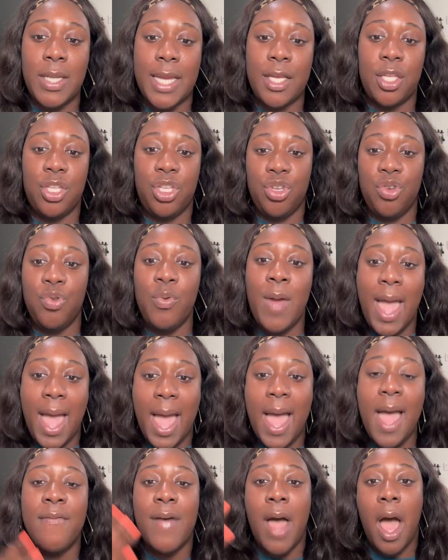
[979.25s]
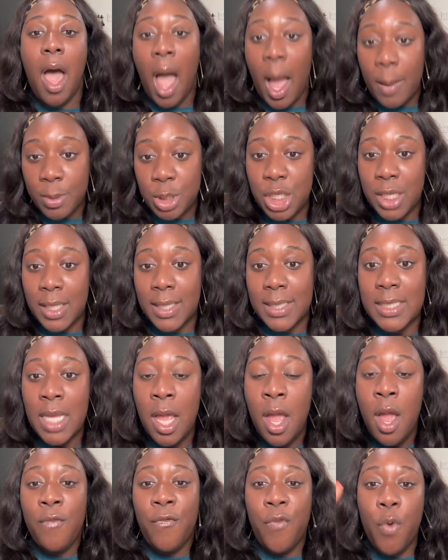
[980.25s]
Like you have options
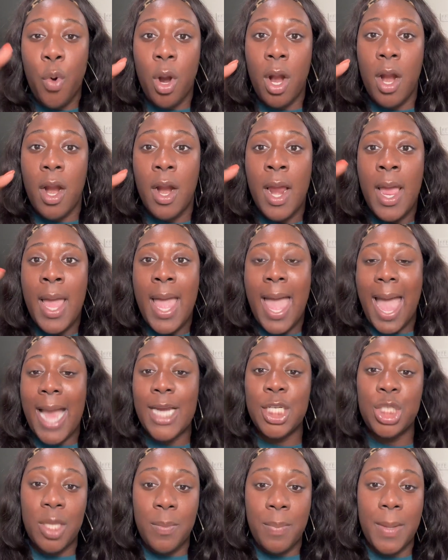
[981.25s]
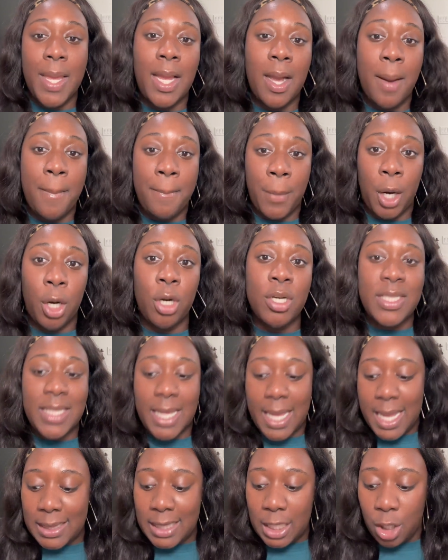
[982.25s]
for actually being immersed
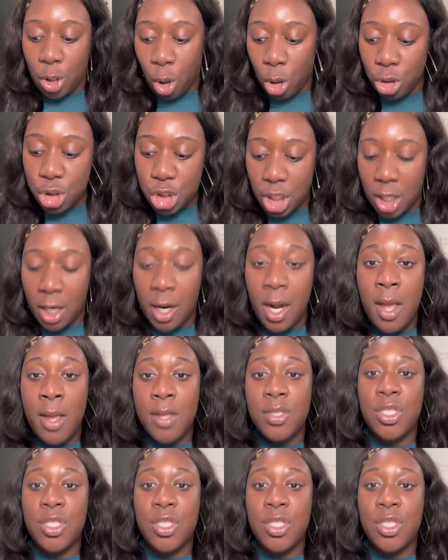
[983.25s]
in the culture.